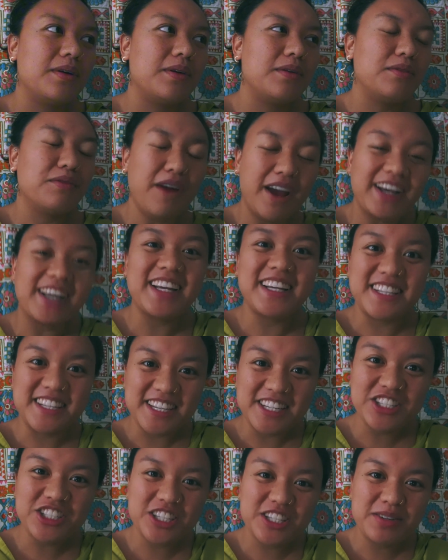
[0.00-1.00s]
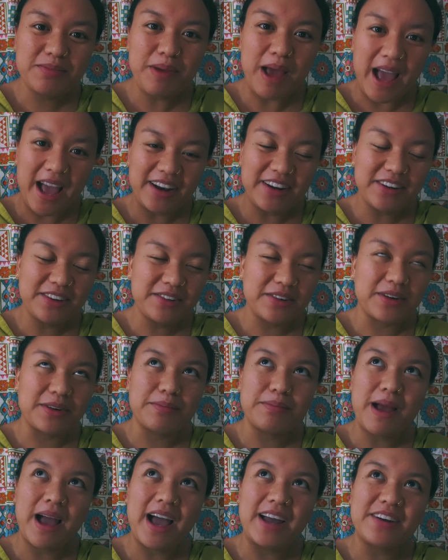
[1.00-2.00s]
recognition pattern,
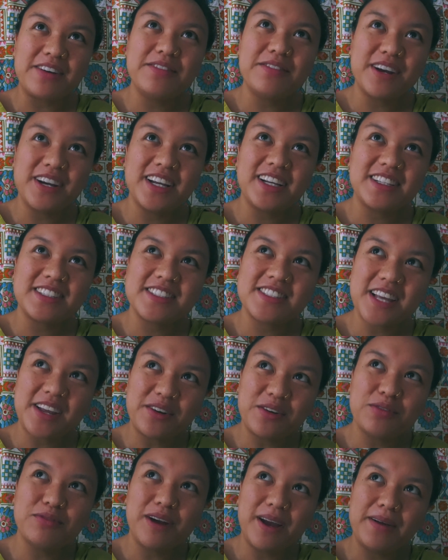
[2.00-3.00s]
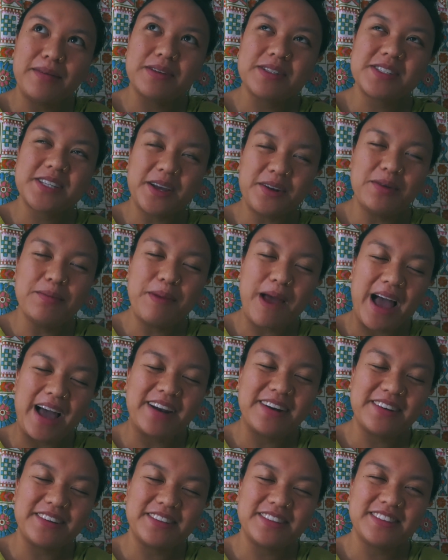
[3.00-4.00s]
or subtle
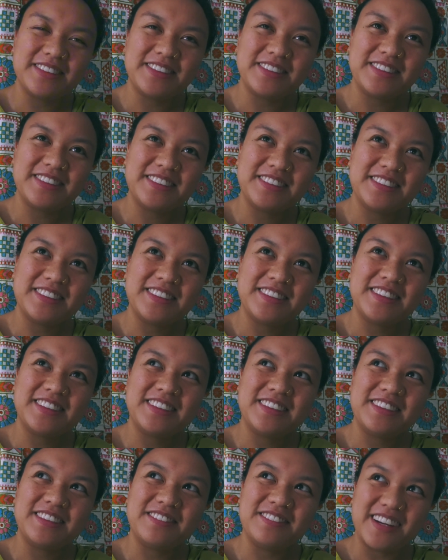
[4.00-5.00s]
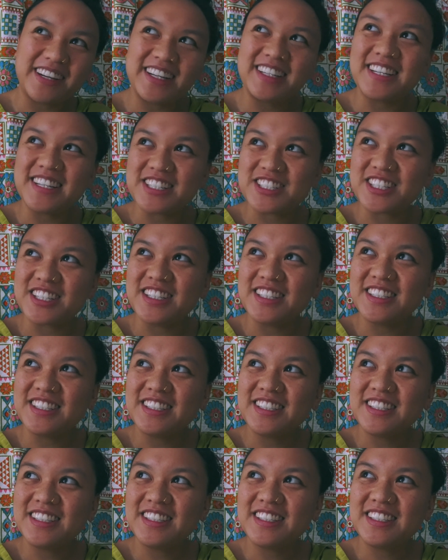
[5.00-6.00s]
pattern recognition,
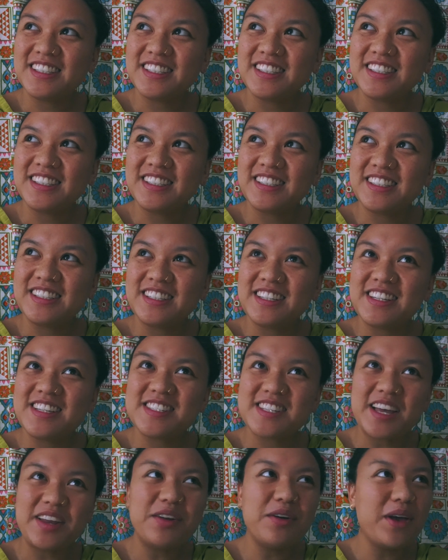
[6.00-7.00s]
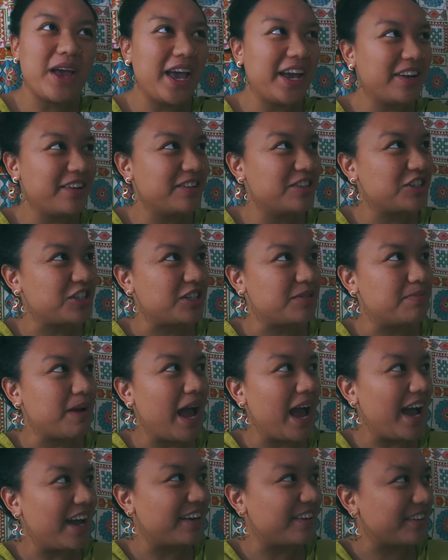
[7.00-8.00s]
subtle energy
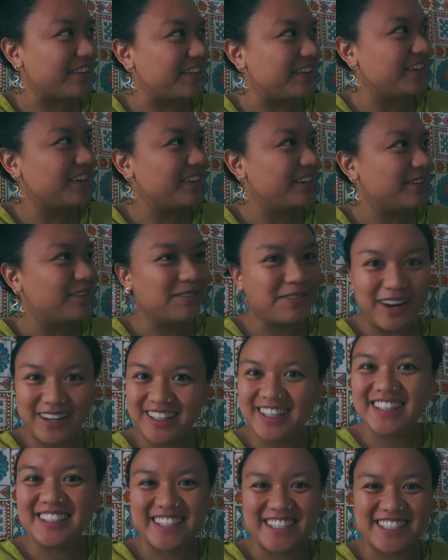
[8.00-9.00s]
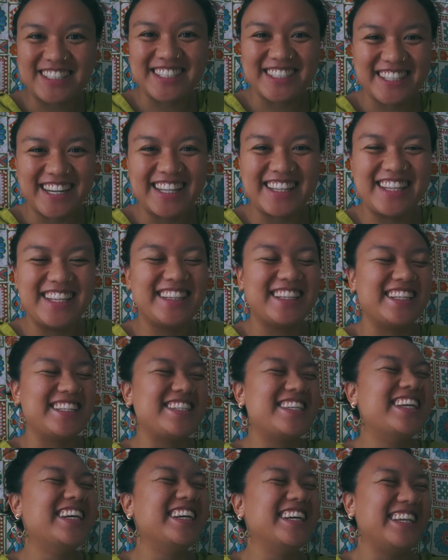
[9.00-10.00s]
pattern recognition, I think
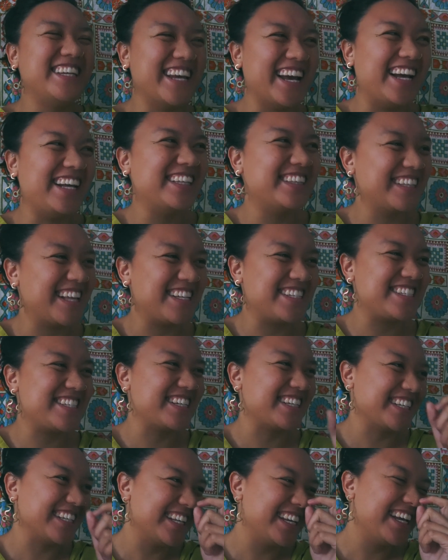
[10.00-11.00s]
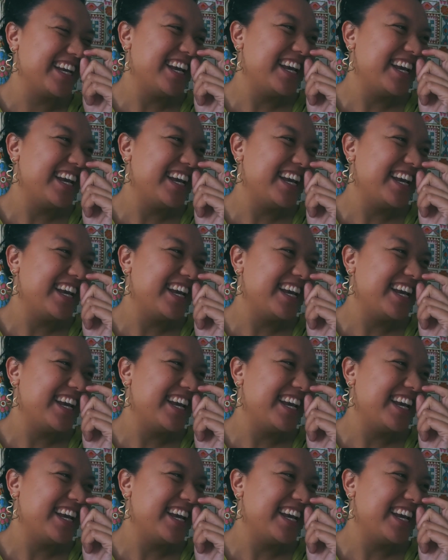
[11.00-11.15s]
that's, yeah, that's it.